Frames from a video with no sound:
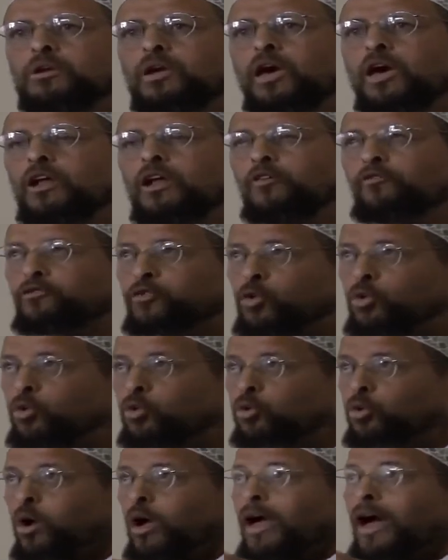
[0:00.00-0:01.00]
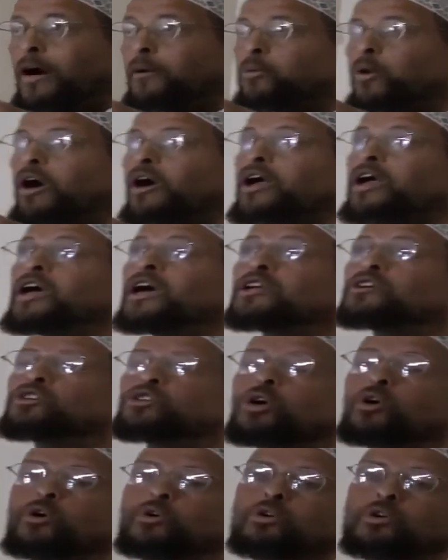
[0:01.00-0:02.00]
And if you were
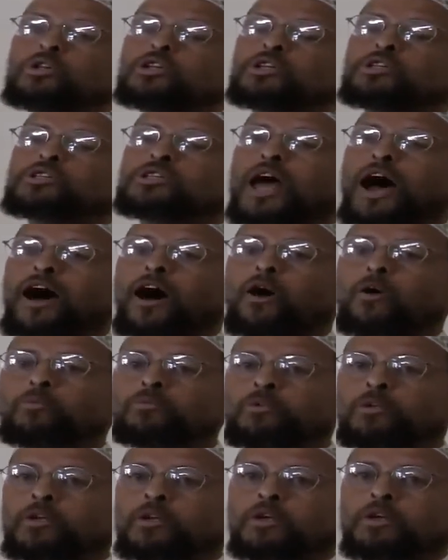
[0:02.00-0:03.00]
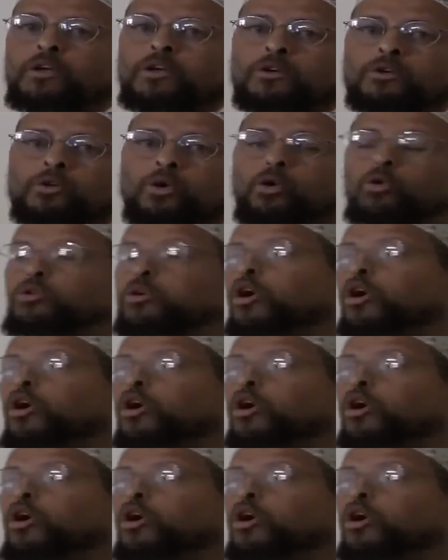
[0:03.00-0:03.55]
internally sound, you